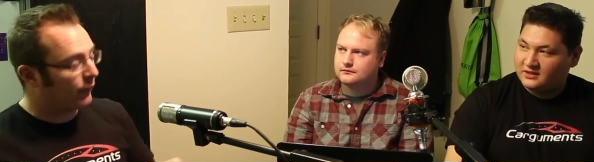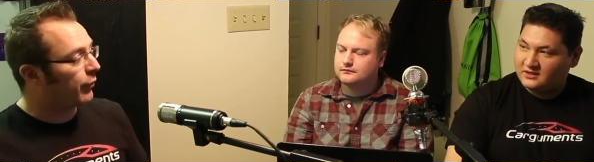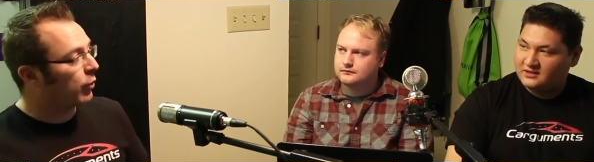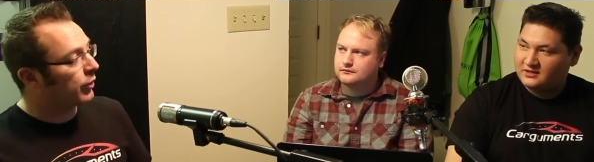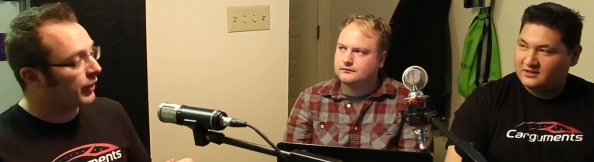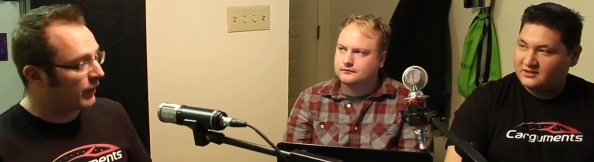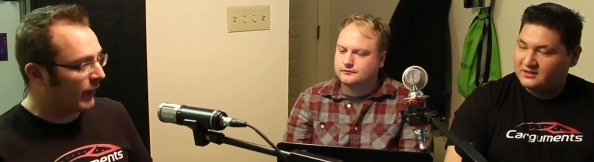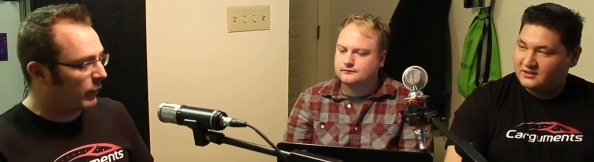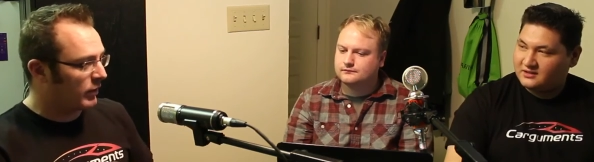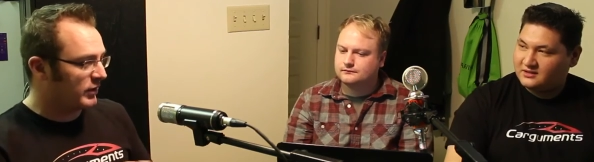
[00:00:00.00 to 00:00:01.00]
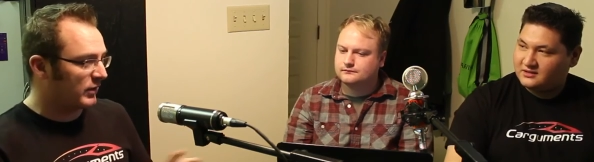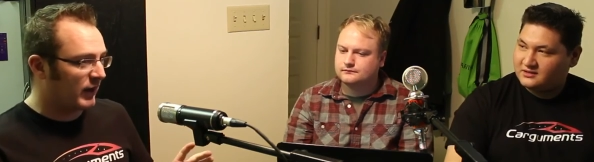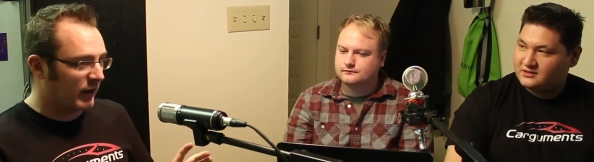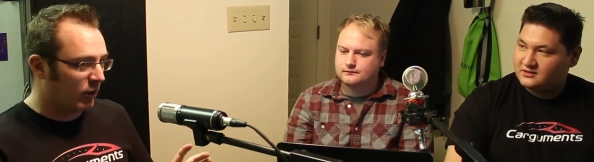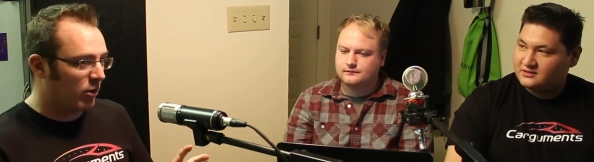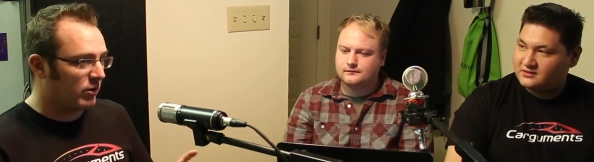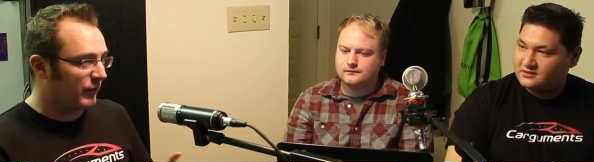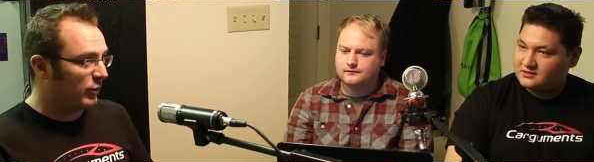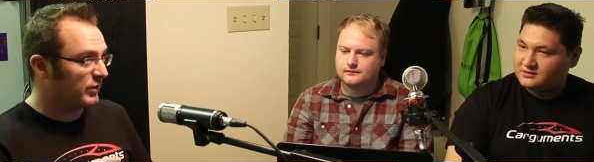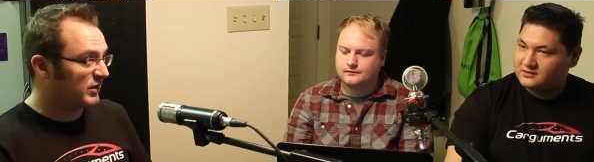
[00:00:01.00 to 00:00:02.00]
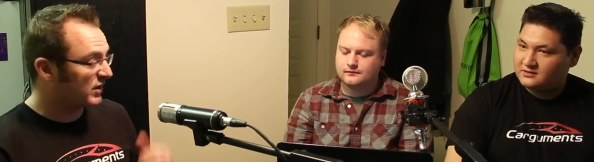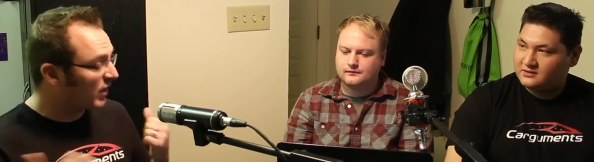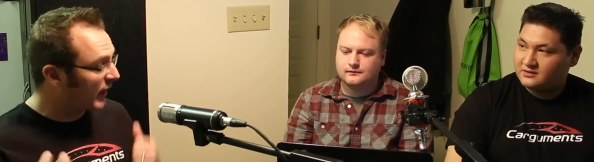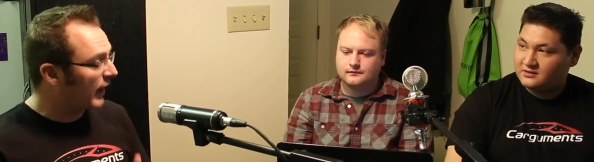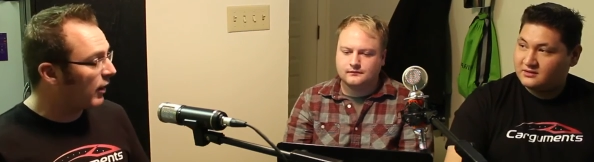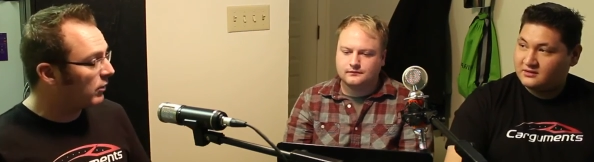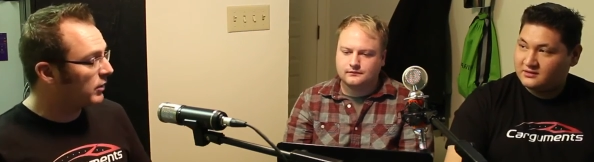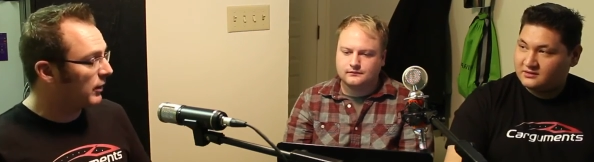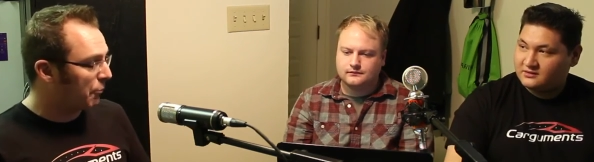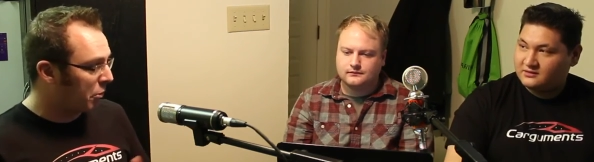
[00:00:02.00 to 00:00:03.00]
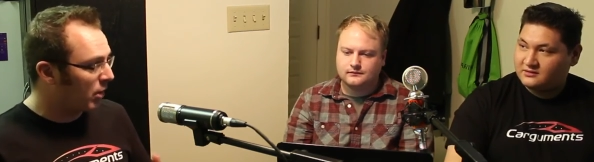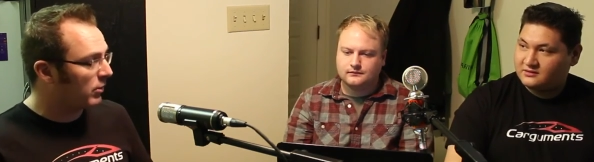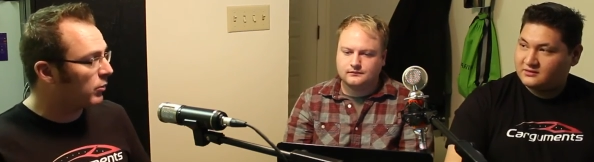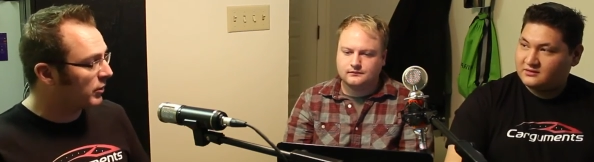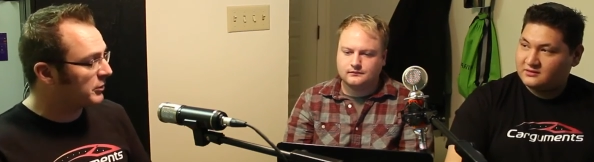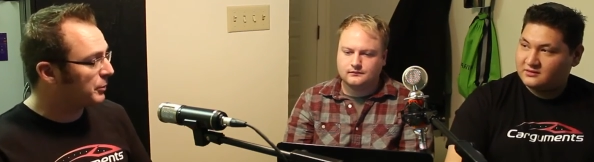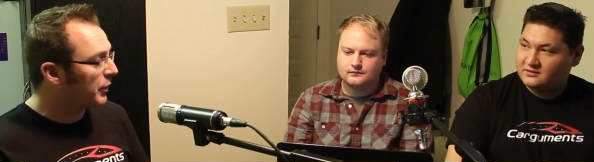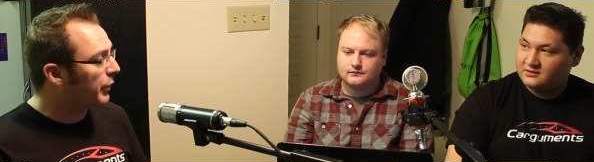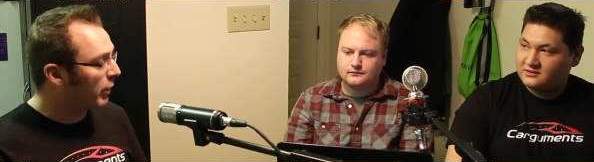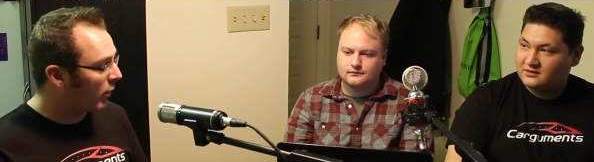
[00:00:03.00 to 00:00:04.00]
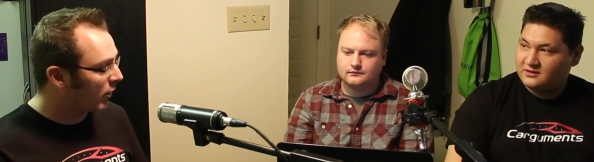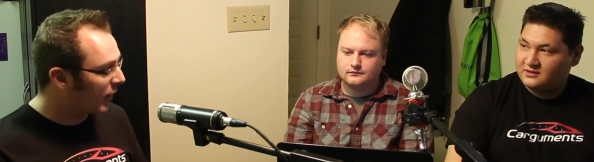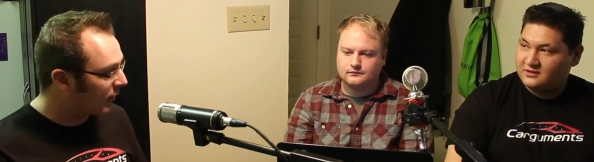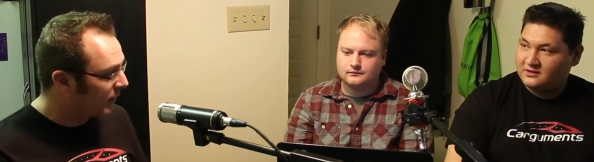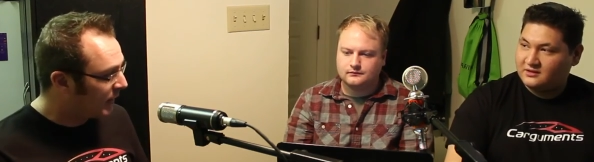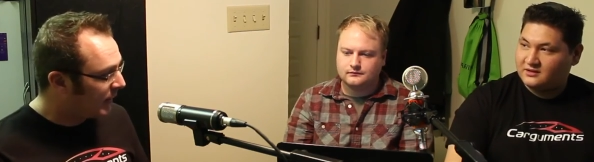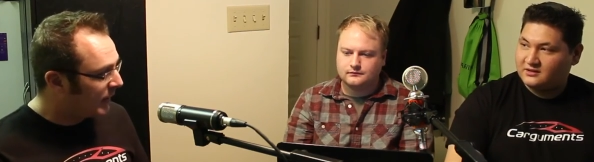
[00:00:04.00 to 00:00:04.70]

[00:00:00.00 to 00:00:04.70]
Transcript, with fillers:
Speaker 1: forth. And if I would have just let it go and if it was slick out, it probably would have spun the car out.